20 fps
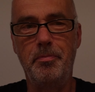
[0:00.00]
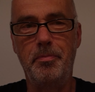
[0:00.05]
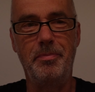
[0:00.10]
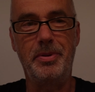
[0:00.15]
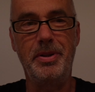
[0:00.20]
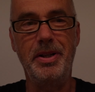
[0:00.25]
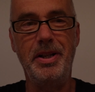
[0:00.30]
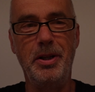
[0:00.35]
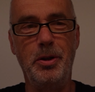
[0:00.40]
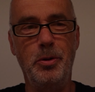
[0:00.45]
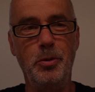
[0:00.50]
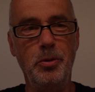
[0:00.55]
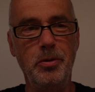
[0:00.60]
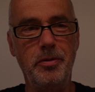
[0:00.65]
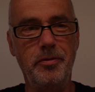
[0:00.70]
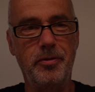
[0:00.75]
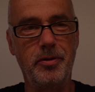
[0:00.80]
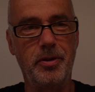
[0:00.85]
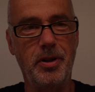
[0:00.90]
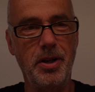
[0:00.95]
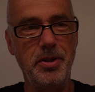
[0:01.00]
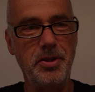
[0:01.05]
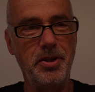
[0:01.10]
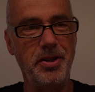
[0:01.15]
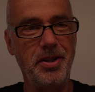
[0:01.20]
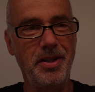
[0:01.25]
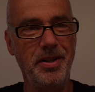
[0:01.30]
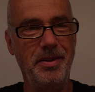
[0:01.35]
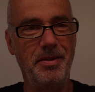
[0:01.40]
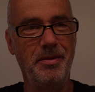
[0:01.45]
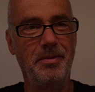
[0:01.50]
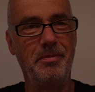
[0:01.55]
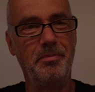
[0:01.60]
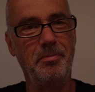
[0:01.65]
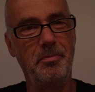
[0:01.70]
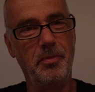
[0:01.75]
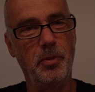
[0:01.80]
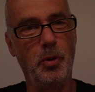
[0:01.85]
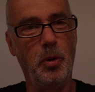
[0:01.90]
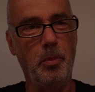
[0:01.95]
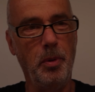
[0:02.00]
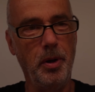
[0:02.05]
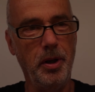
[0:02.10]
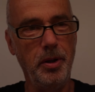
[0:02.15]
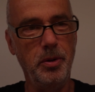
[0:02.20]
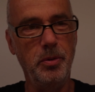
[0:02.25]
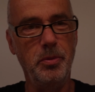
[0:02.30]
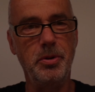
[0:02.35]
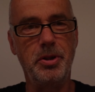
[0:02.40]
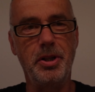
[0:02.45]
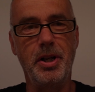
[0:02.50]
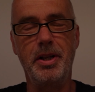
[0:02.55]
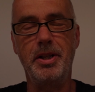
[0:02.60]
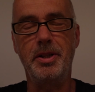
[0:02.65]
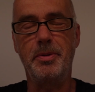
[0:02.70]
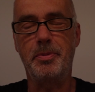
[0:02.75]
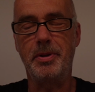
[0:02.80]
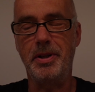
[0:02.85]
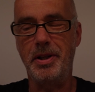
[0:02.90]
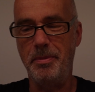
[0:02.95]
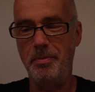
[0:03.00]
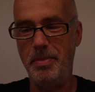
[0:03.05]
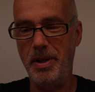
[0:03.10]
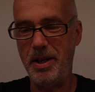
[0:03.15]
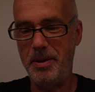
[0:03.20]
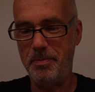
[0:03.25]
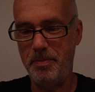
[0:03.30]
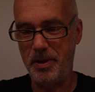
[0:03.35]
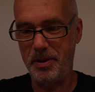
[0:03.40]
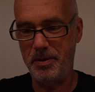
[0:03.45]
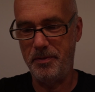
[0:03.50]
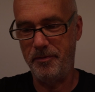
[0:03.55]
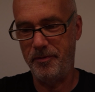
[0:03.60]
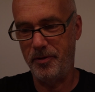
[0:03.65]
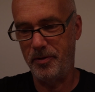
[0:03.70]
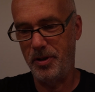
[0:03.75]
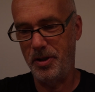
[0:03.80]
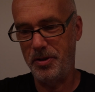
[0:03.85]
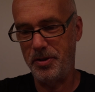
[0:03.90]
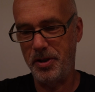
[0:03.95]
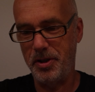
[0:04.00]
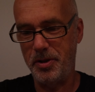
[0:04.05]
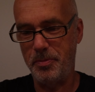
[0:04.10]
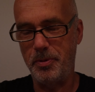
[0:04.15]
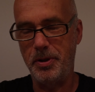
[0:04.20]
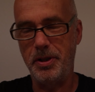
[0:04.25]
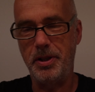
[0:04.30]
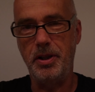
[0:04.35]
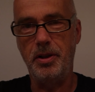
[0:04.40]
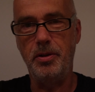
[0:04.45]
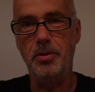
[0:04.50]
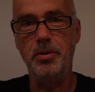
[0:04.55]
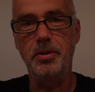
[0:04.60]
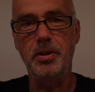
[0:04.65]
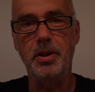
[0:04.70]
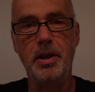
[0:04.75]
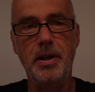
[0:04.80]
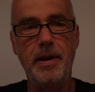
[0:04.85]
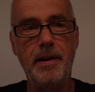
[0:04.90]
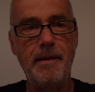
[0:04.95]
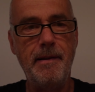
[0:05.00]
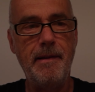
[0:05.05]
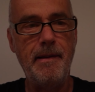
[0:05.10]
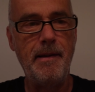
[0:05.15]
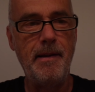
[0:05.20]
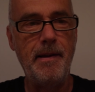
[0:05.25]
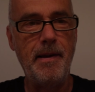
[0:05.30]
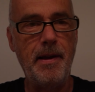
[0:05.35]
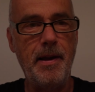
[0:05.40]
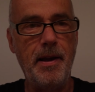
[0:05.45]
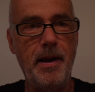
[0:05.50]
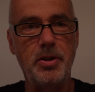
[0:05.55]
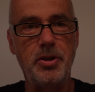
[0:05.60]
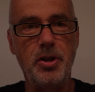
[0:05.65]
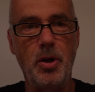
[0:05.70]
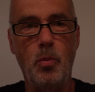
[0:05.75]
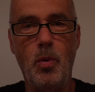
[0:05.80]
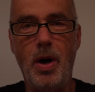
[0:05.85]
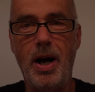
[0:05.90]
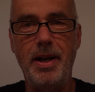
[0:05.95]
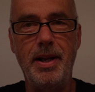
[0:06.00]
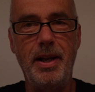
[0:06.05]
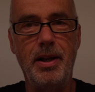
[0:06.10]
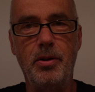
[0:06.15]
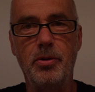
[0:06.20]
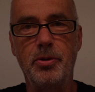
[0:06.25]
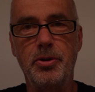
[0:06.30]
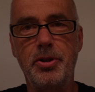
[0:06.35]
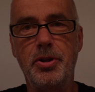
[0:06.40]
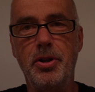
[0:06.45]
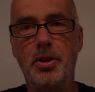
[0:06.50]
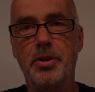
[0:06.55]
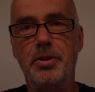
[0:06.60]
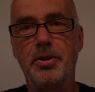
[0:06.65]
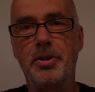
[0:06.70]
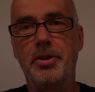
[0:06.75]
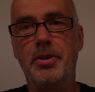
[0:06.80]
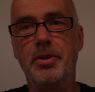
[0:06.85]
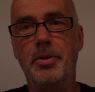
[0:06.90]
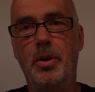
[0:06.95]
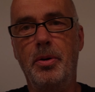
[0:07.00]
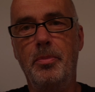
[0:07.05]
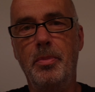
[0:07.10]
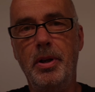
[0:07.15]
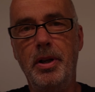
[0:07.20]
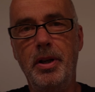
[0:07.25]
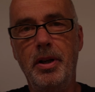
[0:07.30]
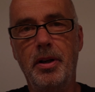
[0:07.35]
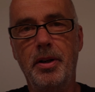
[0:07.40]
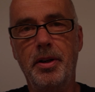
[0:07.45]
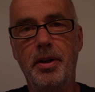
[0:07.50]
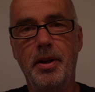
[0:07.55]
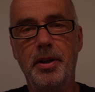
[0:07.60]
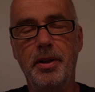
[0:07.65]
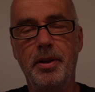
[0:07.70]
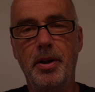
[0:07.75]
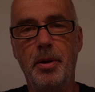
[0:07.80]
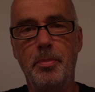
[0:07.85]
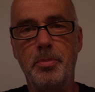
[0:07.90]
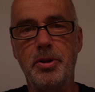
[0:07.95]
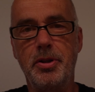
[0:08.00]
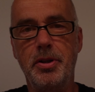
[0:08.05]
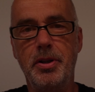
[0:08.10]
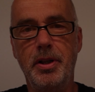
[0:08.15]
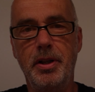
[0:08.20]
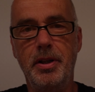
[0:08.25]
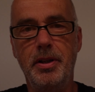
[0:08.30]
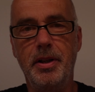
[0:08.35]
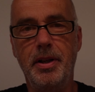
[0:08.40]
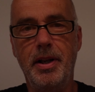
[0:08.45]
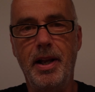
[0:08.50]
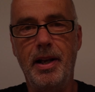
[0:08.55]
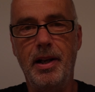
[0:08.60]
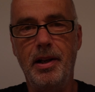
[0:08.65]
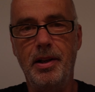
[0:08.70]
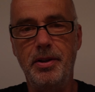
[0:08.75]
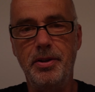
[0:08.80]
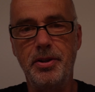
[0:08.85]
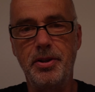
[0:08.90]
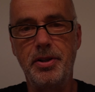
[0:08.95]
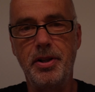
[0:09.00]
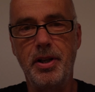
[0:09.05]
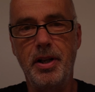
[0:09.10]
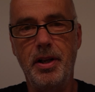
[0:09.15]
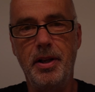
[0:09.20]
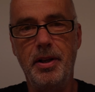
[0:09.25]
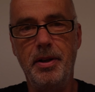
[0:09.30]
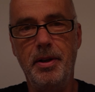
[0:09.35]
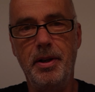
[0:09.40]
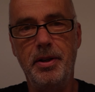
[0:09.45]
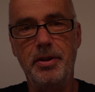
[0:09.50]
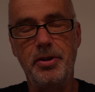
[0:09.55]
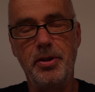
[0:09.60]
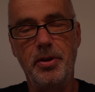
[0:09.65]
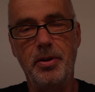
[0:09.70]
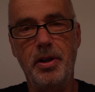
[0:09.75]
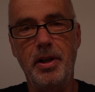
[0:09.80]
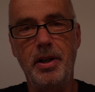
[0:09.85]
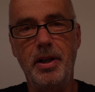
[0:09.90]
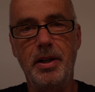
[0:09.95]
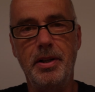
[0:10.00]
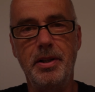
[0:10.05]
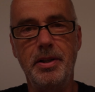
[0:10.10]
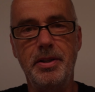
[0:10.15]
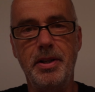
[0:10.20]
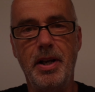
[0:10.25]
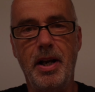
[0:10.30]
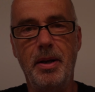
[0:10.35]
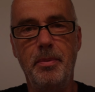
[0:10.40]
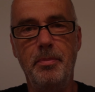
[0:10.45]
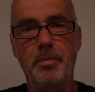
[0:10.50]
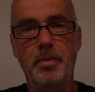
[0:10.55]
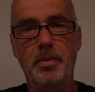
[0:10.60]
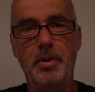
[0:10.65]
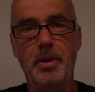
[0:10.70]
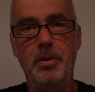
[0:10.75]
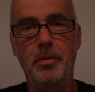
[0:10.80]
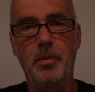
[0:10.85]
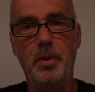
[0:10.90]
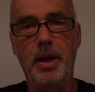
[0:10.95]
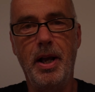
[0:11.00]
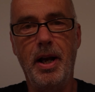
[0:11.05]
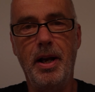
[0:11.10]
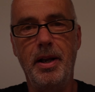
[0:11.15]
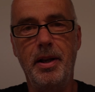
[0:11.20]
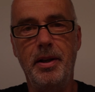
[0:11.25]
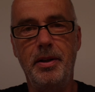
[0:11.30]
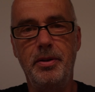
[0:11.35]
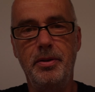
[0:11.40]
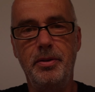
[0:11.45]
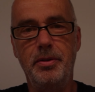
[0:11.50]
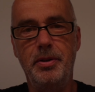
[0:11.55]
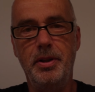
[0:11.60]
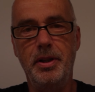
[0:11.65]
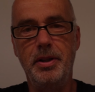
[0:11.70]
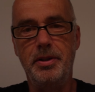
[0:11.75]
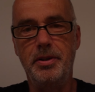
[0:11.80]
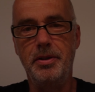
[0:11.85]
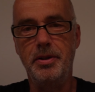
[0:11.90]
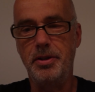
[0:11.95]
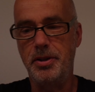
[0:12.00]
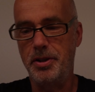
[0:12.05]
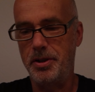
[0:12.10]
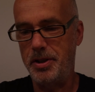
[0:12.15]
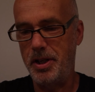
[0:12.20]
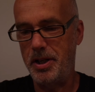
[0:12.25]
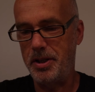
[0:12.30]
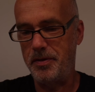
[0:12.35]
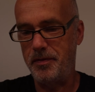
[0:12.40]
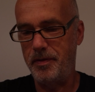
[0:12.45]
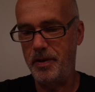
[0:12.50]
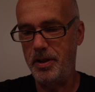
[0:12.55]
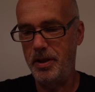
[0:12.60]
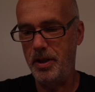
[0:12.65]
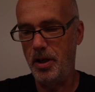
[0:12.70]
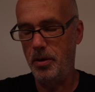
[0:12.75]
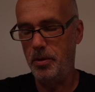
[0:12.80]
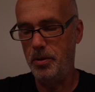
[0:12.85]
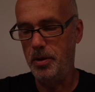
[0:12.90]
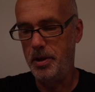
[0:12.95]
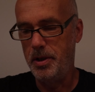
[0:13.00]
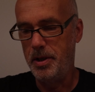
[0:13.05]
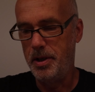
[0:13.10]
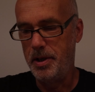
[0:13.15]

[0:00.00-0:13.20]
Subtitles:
pretty good for us. Normally you would say it's pretty bad, but for us it's pretty good. So wide angle shots normally are not an option in the Netherlands, and certainly at the time when I did this test video,